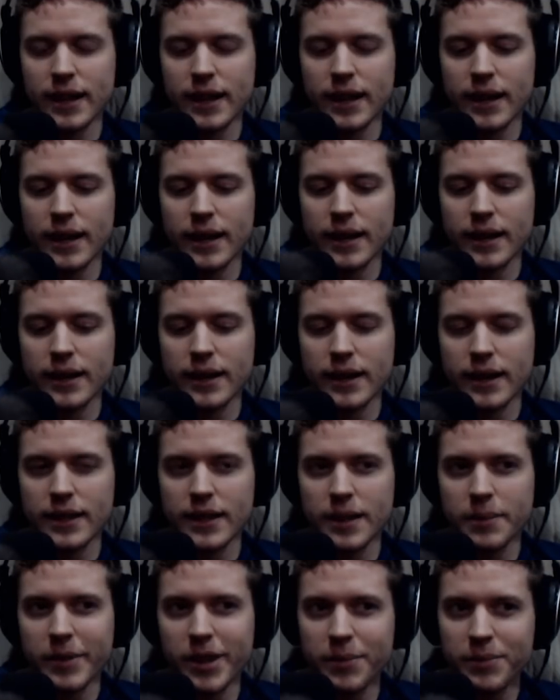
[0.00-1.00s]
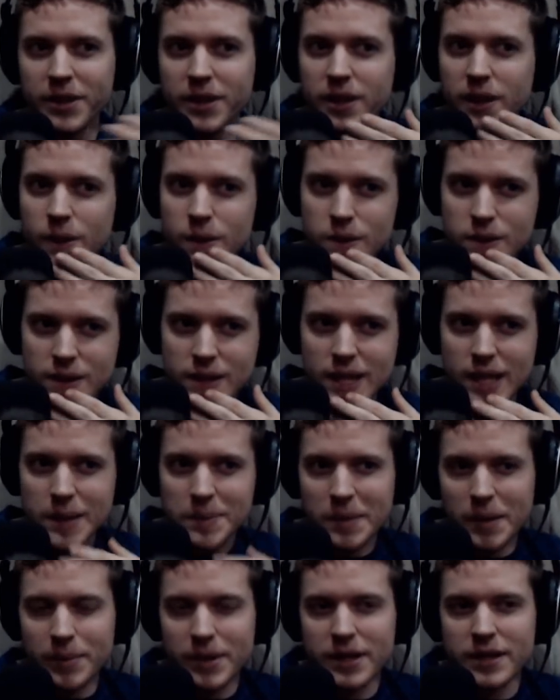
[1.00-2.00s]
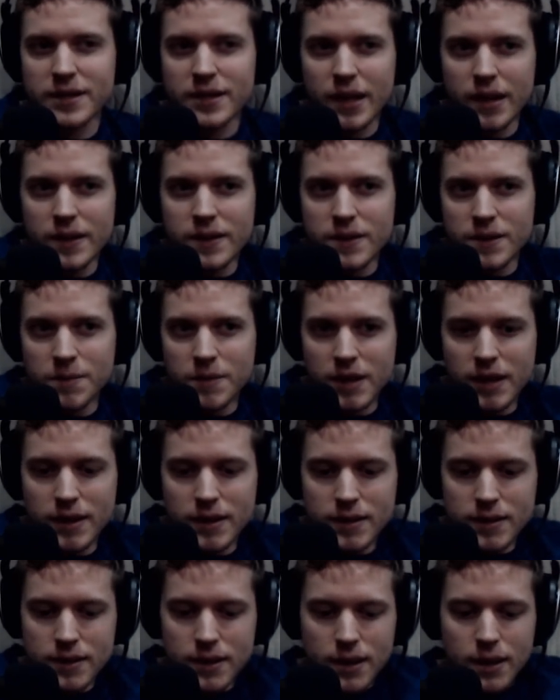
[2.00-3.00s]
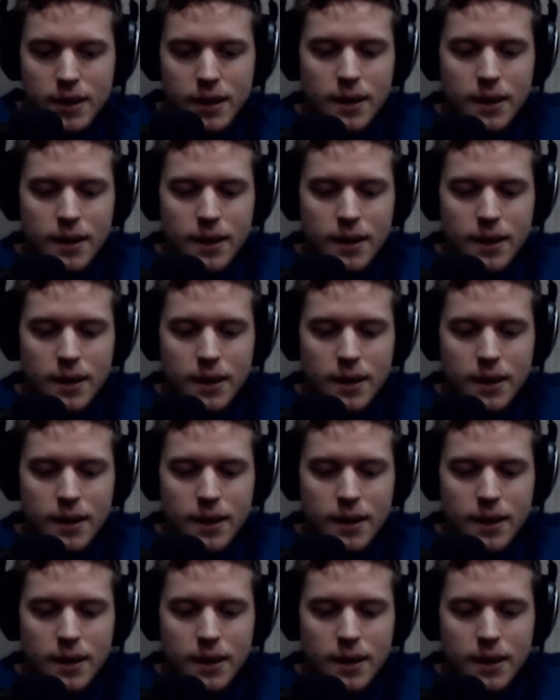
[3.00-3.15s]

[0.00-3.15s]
that they might be close, that they maybe discussed some things,